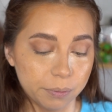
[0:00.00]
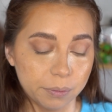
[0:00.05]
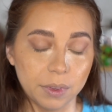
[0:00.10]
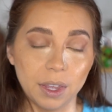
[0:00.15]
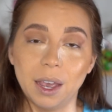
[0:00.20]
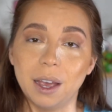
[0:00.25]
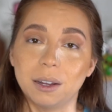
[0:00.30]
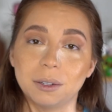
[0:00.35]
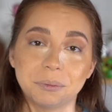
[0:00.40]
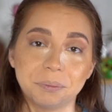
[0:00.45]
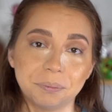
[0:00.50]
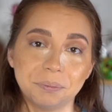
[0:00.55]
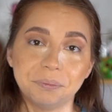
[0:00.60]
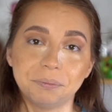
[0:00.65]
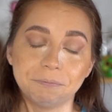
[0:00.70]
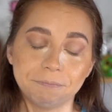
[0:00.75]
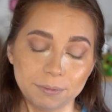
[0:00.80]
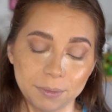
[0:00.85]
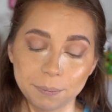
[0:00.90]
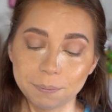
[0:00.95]
Yeah,
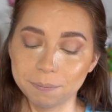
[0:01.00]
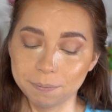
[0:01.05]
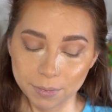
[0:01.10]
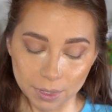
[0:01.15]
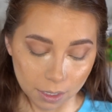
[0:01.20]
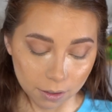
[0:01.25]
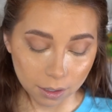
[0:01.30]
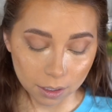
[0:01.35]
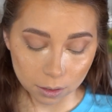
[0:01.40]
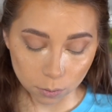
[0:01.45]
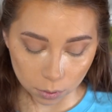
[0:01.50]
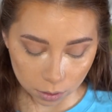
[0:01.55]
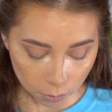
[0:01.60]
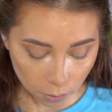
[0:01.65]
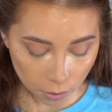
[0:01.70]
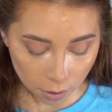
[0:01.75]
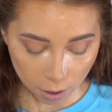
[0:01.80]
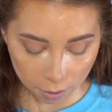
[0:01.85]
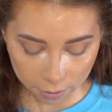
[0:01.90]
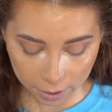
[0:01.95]
that's what's
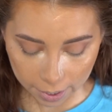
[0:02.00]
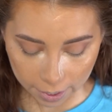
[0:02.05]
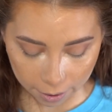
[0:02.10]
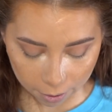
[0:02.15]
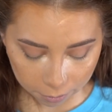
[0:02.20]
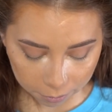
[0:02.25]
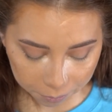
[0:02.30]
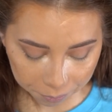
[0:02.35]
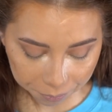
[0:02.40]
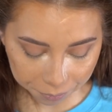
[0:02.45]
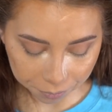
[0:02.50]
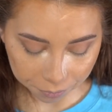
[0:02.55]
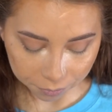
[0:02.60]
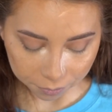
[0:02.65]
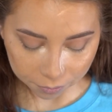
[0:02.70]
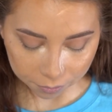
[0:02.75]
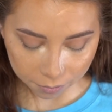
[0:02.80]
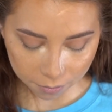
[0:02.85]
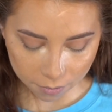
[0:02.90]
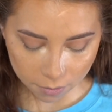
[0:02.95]
going on right now.
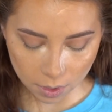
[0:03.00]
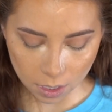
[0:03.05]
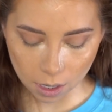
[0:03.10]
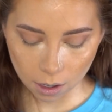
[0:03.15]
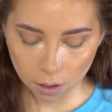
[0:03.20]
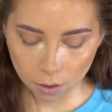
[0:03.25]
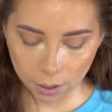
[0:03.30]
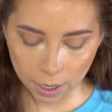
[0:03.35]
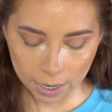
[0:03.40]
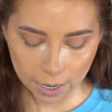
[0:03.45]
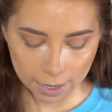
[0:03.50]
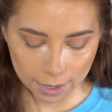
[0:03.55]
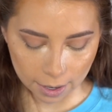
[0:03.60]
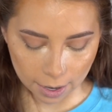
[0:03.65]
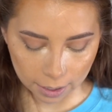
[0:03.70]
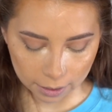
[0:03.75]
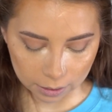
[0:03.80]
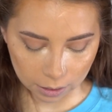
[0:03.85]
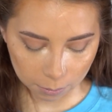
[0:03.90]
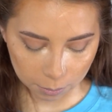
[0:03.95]
Okay, and
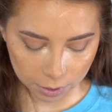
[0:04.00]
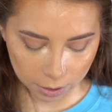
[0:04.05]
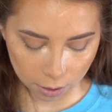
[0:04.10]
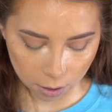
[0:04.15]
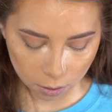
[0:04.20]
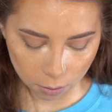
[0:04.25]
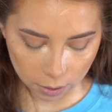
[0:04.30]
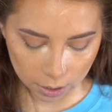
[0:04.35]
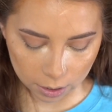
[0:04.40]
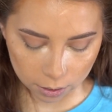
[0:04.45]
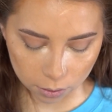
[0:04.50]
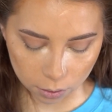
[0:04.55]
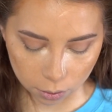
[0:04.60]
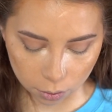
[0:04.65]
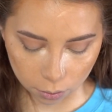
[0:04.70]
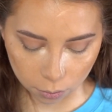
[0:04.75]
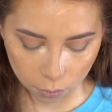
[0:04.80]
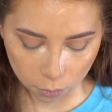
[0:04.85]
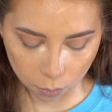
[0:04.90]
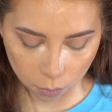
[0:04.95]
next I'm gonna go
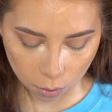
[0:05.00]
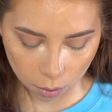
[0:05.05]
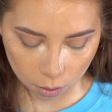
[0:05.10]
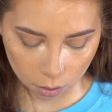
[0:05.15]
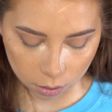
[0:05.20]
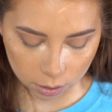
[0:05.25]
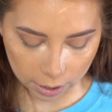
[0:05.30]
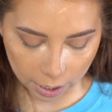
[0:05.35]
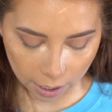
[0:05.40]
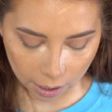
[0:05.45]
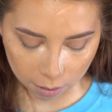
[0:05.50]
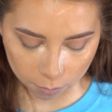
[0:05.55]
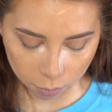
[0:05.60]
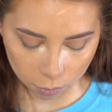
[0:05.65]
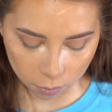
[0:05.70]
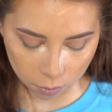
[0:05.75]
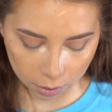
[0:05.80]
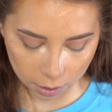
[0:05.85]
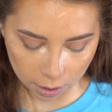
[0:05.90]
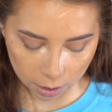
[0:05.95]
into
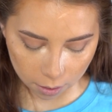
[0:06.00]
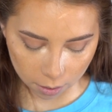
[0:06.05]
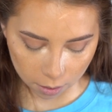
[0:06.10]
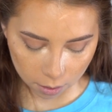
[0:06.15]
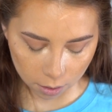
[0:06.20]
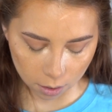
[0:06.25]
Tabloid.